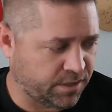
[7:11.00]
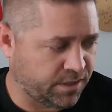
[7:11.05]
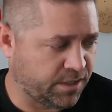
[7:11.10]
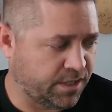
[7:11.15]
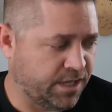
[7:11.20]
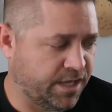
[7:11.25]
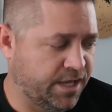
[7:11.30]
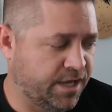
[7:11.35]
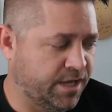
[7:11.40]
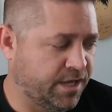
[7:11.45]

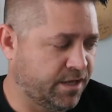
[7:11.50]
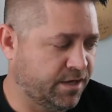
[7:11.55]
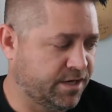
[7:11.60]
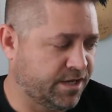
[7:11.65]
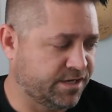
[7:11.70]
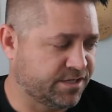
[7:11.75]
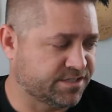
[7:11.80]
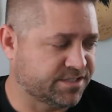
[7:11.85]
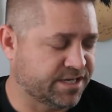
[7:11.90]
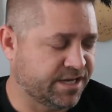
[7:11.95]
and I
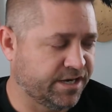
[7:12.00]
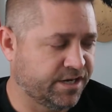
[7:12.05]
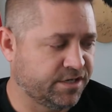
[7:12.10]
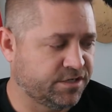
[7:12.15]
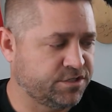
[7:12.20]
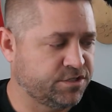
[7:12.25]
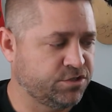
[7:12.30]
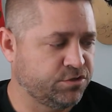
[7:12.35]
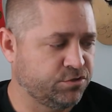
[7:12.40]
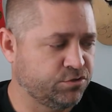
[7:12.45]
decided
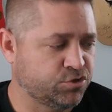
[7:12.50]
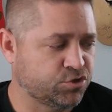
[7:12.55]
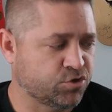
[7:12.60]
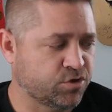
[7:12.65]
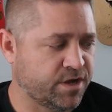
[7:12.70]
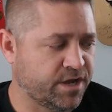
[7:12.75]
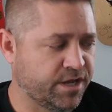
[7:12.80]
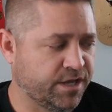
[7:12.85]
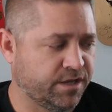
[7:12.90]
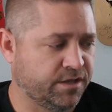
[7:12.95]
to
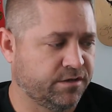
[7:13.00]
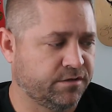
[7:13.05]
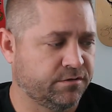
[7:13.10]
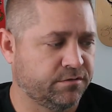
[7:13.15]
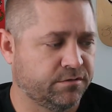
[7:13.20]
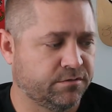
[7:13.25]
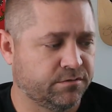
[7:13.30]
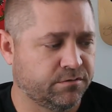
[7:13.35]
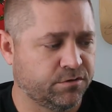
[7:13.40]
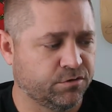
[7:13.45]
try
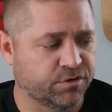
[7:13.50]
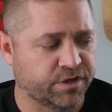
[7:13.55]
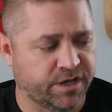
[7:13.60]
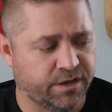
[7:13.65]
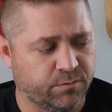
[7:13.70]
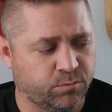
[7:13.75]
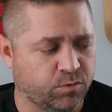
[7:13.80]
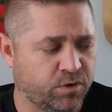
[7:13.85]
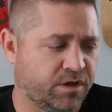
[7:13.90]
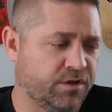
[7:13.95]
and, okay,
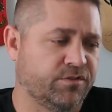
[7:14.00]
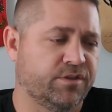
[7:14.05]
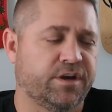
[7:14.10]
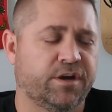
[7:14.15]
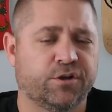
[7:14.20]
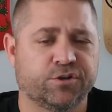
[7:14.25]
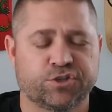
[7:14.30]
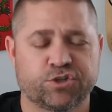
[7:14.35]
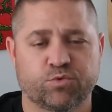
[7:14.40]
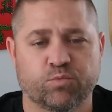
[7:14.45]
well, then
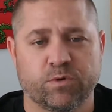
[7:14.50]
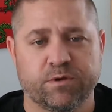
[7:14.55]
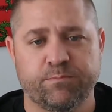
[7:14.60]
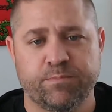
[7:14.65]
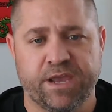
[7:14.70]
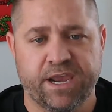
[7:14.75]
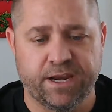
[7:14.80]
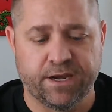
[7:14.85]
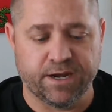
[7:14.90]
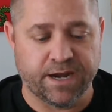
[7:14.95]
I'll just
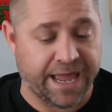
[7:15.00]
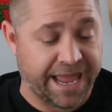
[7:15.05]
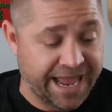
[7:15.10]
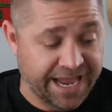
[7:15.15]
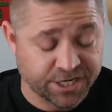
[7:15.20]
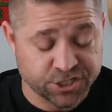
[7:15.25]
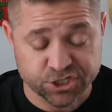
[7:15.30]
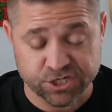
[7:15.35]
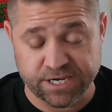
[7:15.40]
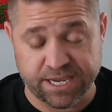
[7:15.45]
repaint it. I
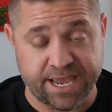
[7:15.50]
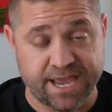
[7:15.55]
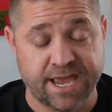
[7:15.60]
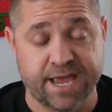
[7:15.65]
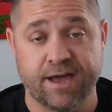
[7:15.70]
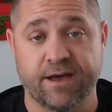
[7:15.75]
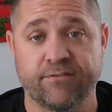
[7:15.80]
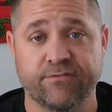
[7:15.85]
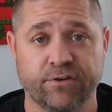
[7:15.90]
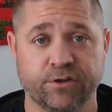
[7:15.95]
actually
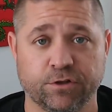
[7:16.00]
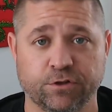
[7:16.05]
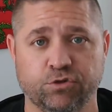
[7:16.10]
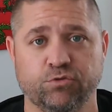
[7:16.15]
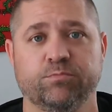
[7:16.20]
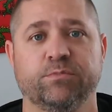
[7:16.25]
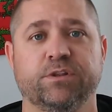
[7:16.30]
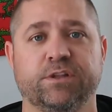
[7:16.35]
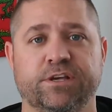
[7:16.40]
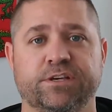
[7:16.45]
have
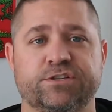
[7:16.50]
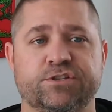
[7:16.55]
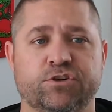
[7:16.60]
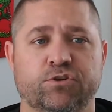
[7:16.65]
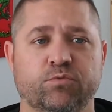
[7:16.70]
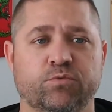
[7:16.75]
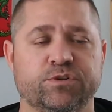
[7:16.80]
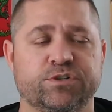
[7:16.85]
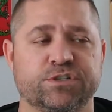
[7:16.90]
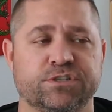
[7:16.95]

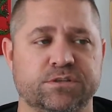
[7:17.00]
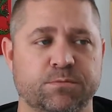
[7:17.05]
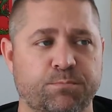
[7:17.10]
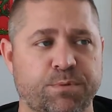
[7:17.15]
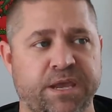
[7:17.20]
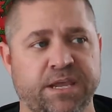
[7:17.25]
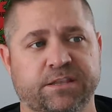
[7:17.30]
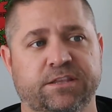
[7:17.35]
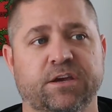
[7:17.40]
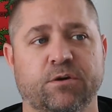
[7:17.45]
Alumiluster, which is the
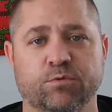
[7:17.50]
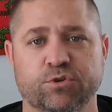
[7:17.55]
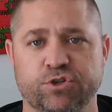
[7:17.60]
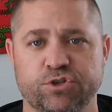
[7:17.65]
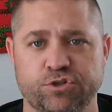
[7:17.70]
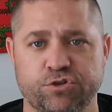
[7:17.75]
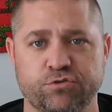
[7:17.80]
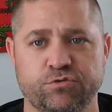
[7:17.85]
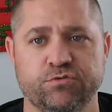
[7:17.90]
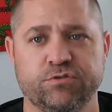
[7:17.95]
paint that
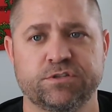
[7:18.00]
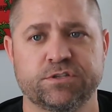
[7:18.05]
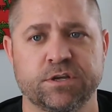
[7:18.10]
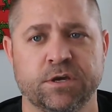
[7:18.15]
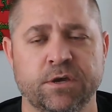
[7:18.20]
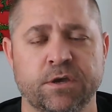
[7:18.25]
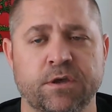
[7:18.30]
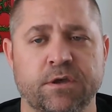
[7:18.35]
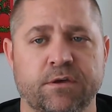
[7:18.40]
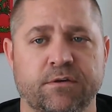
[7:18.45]
was used
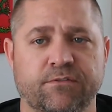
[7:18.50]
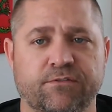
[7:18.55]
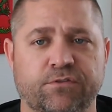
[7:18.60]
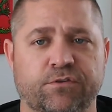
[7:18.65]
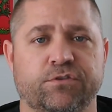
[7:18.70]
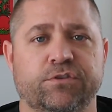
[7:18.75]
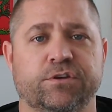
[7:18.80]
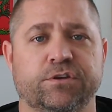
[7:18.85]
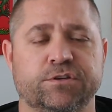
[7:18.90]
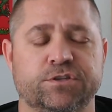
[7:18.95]
for
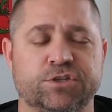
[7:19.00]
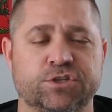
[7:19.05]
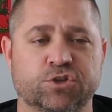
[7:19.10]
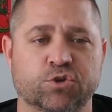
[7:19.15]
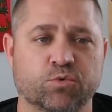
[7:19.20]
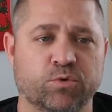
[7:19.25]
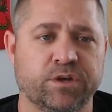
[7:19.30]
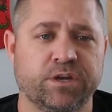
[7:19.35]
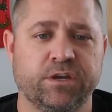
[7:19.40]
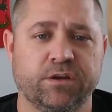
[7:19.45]
the
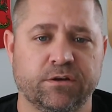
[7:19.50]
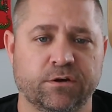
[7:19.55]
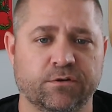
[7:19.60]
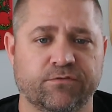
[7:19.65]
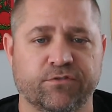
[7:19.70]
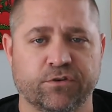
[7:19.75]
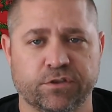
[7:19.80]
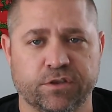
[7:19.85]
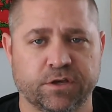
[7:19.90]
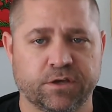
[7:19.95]
screen, or
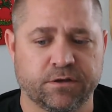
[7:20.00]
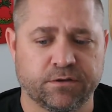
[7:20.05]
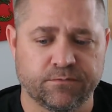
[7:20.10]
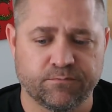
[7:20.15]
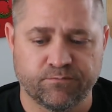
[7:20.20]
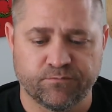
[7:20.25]
for the